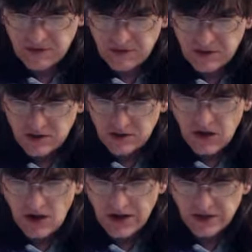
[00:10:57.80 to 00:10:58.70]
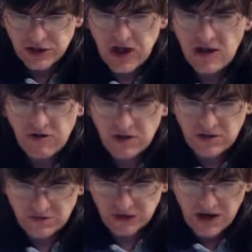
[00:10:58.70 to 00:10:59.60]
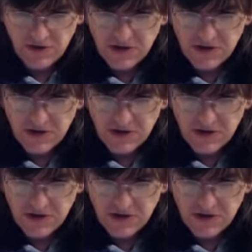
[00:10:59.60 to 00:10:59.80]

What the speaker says: Sword Masters of Hoeth.